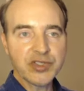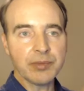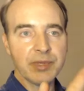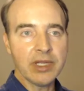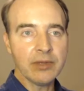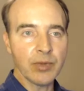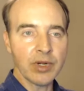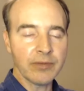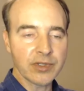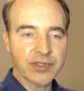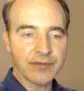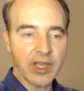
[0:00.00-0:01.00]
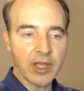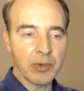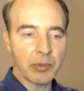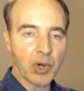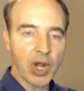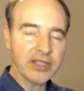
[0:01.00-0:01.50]
are being whatever is available
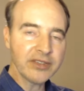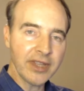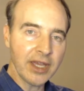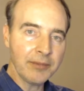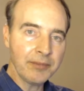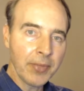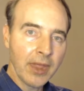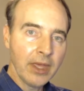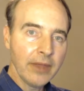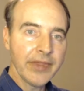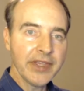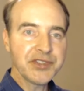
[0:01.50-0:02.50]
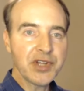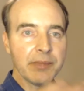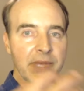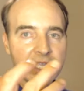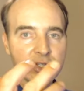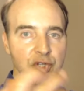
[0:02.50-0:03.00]
brought to them. They start
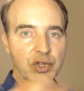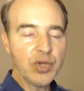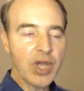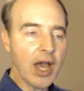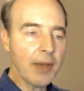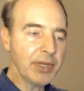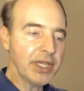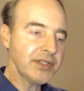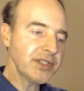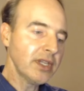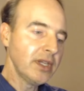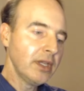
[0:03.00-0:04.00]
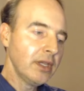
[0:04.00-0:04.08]
making new copies.